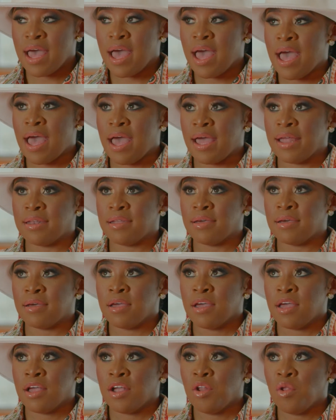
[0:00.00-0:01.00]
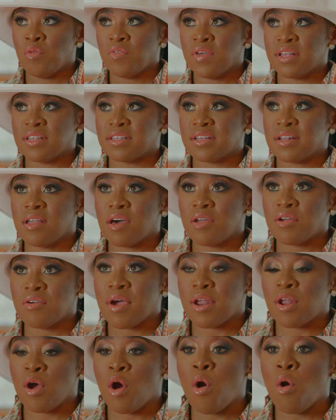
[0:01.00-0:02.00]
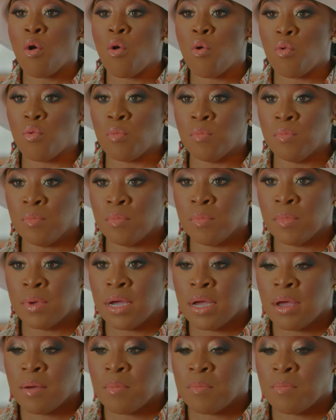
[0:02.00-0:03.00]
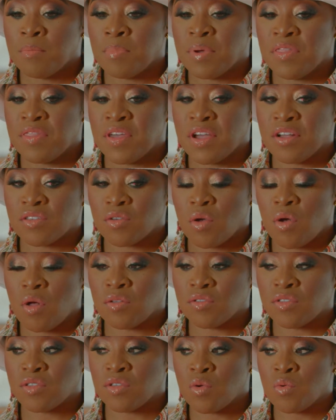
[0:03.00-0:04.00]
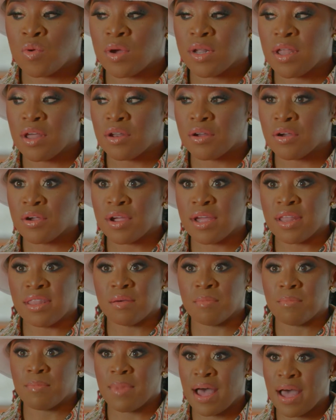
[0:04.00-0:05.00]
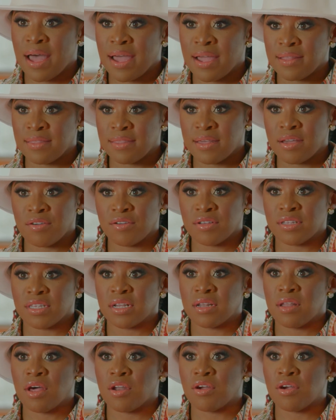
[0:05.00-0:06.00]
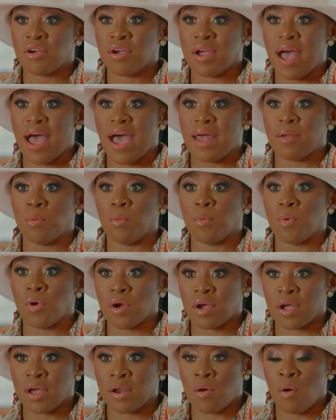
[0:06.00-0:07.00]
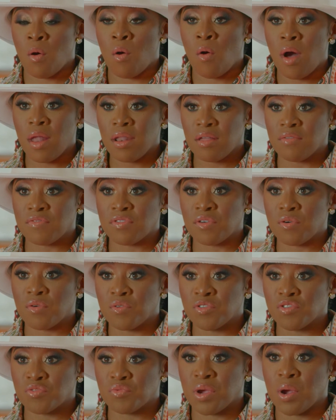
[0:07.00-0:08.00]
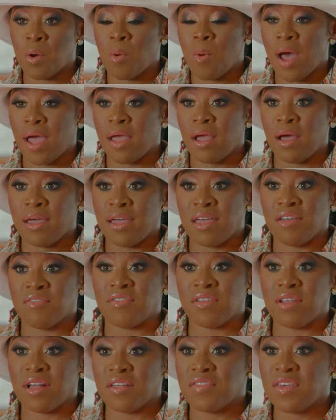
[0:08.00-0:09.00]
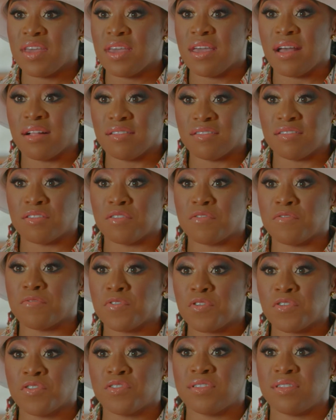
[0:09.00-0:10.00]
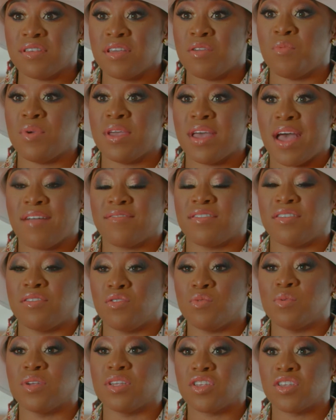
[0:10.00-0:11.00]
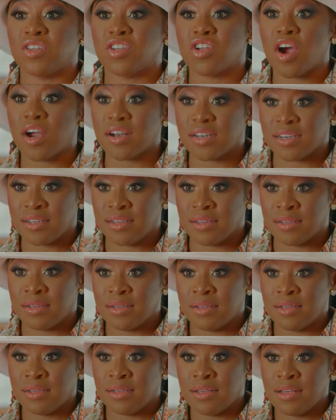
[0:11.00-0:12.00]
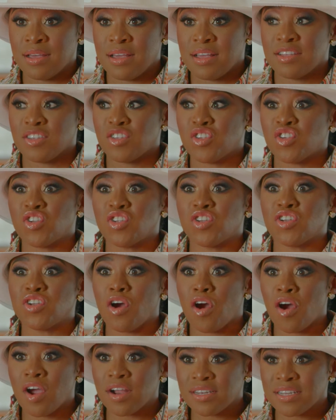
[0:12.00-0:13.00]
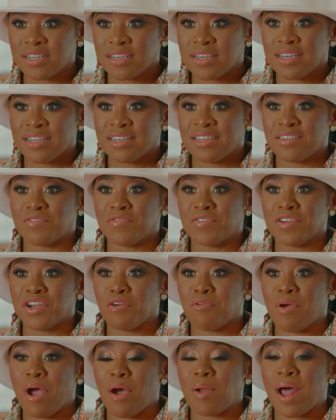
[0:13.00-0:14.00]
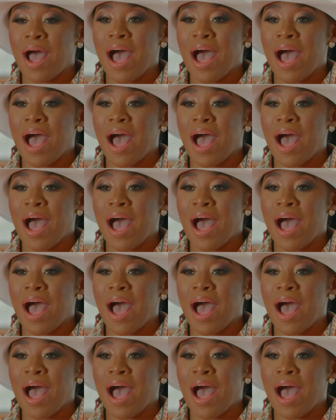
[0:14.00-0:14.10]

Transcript: And, you know, there's clutter at home, but there's also clutter in the mind. There is clutter at work. And all of those require, if nothing else, the first thing we have to do is start. Start to figure out,